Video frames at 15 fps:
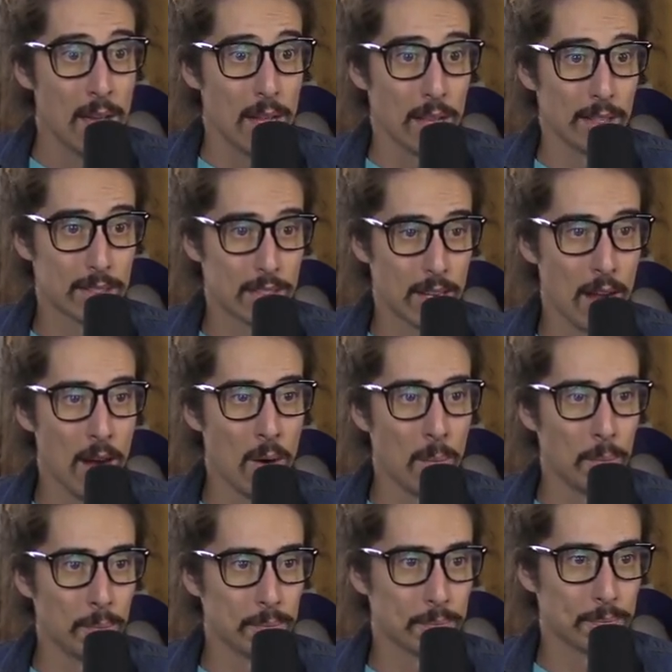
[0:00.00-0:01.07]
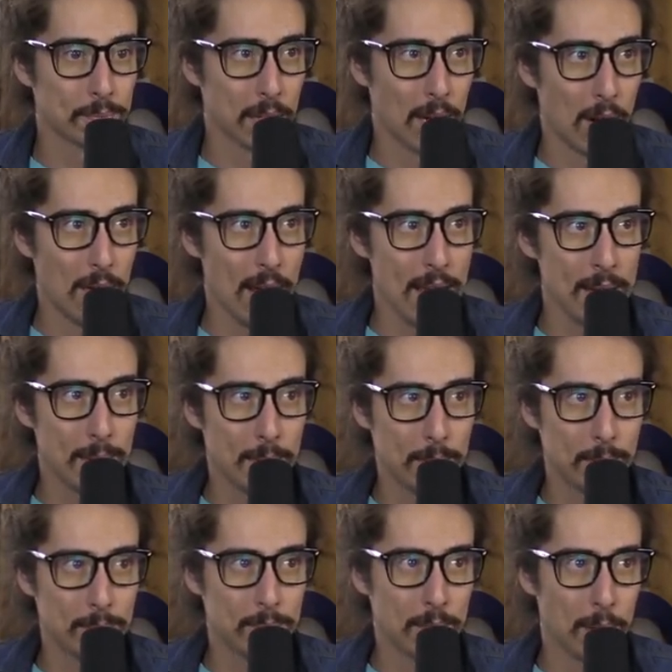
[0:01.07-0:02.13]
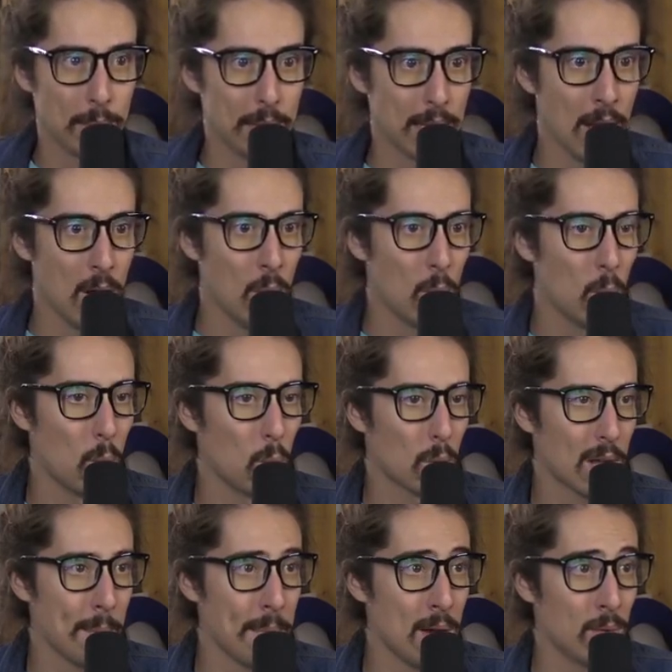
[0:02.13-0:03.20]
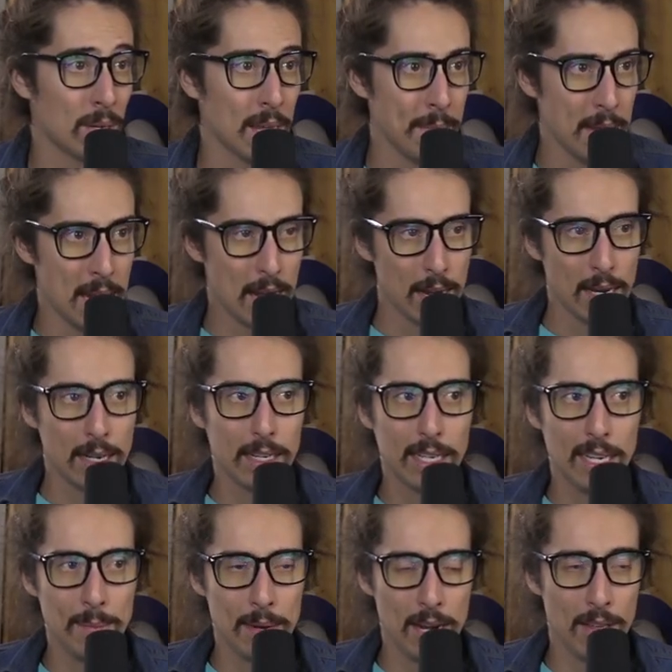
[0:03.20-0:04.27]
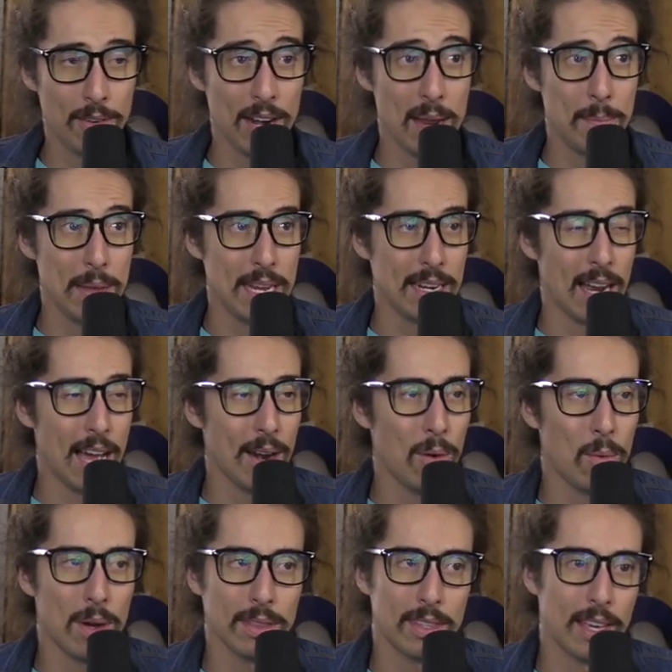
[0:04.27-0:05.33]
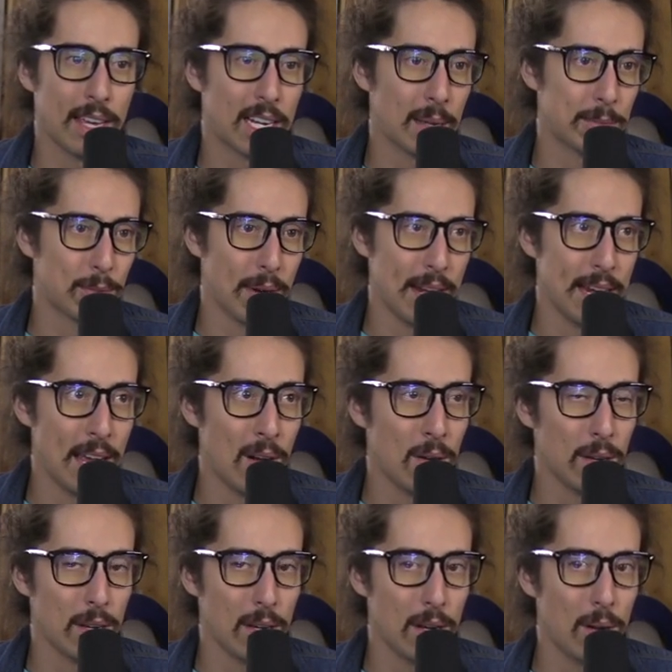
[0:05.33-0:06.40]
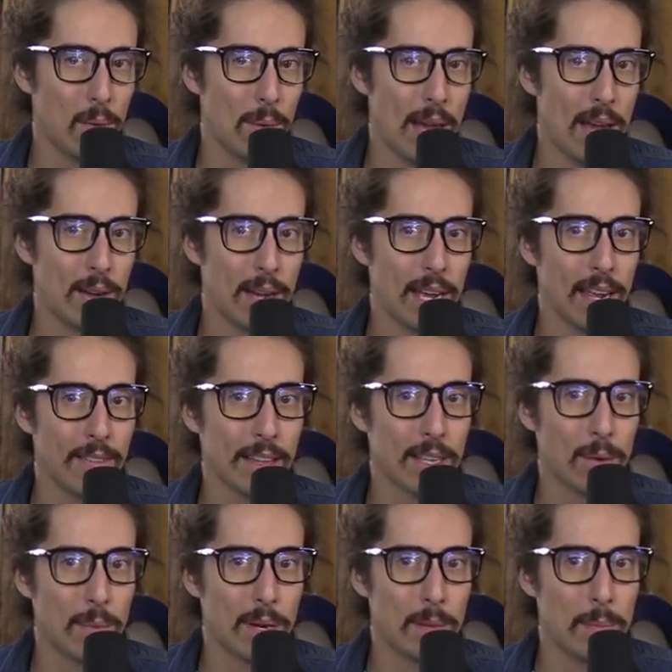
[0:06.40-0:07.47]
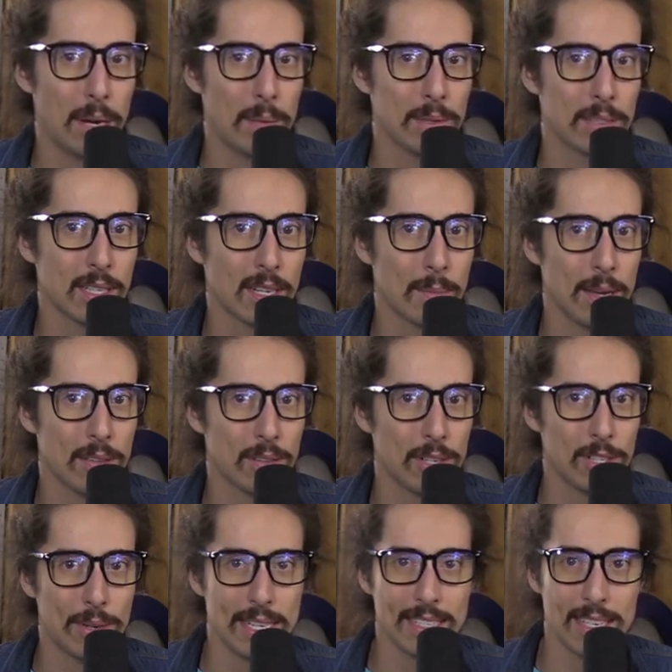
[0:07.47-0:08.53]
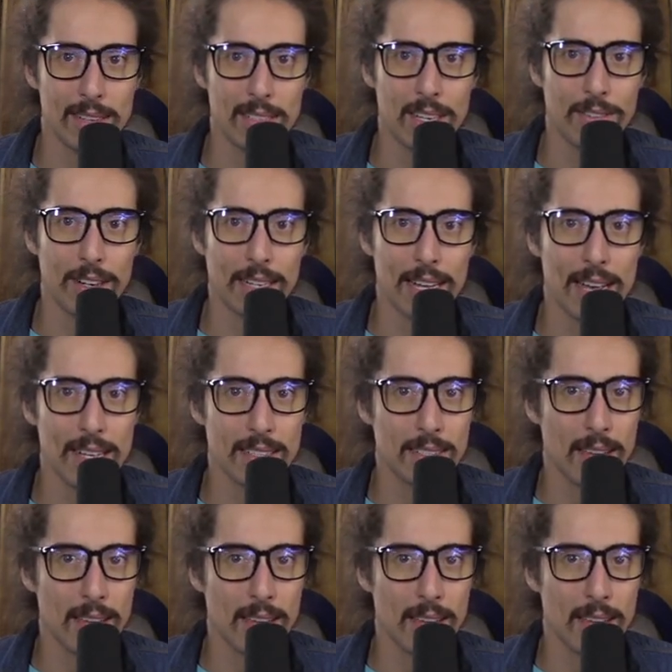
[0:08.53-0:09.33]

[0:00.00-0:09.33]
Let's go. All right. There we go. Come on. Give me give me another AB. I don't want the hiccups right now. Oh, wow. I have like a weird bubble stuck in my throat. Do I sound different, guys?